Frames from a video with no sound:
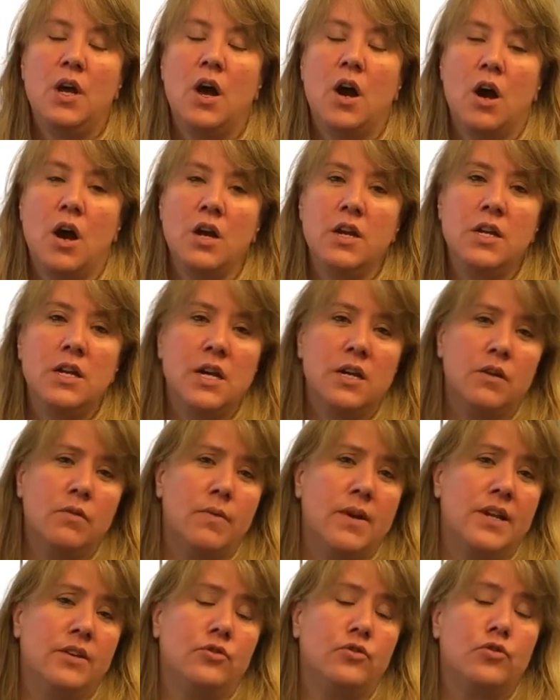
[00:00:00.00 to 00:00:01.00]
Our United
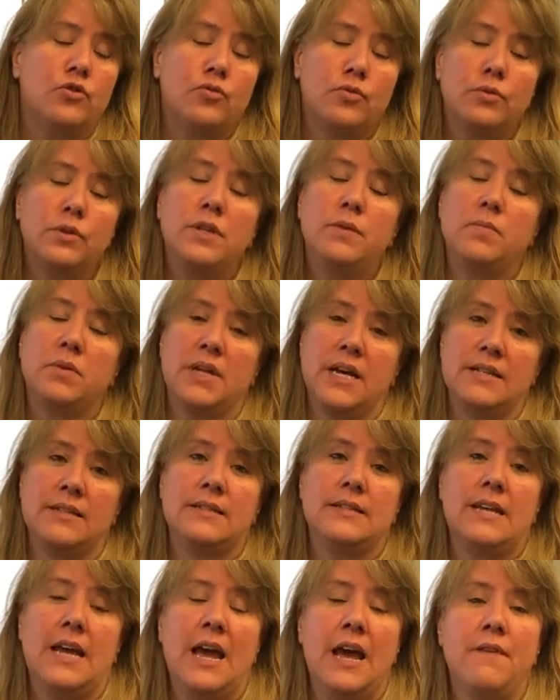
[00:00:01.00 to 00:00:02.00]
Way is truly blessed
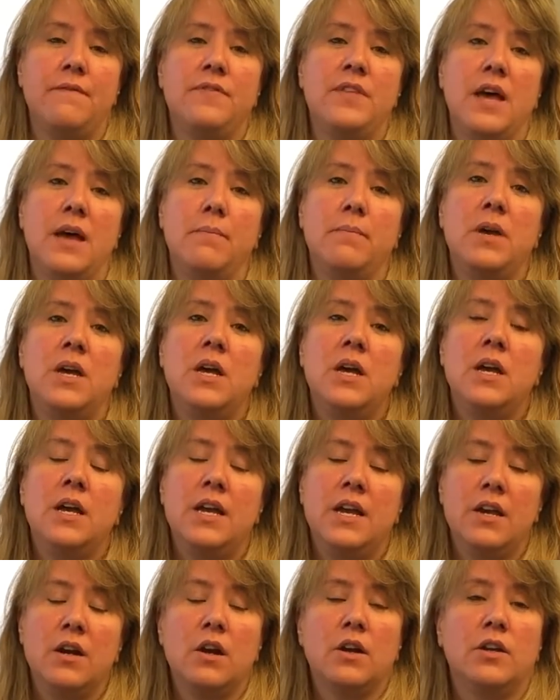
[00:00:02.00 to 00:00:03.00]
to have them
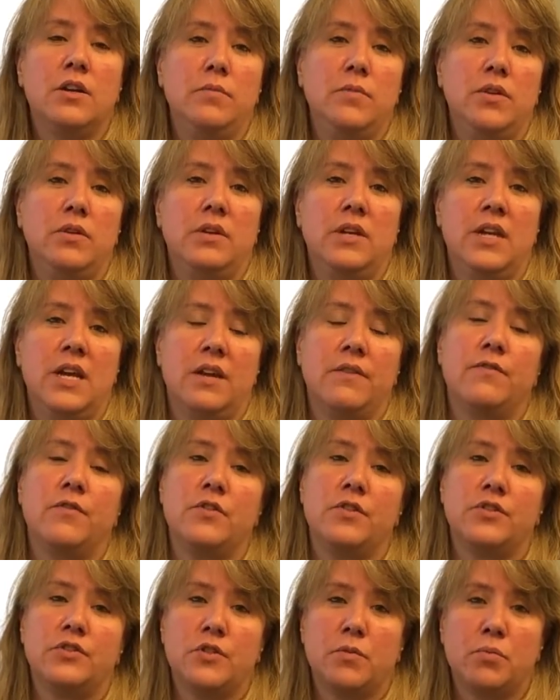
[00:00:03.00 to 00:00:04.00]
in our community and for
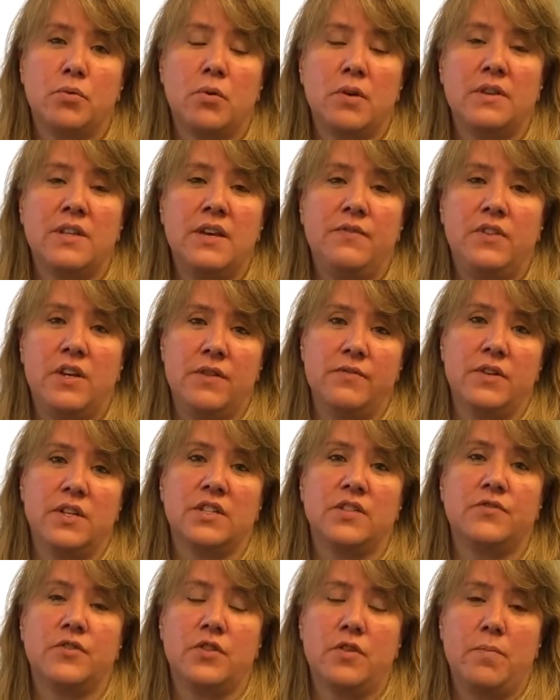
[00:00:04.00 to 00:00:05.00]
the support they've given us
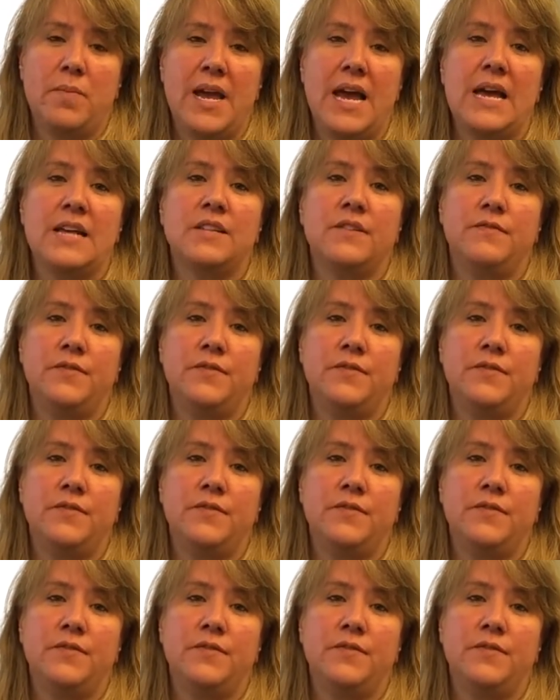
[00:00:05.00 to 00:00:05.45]
for the past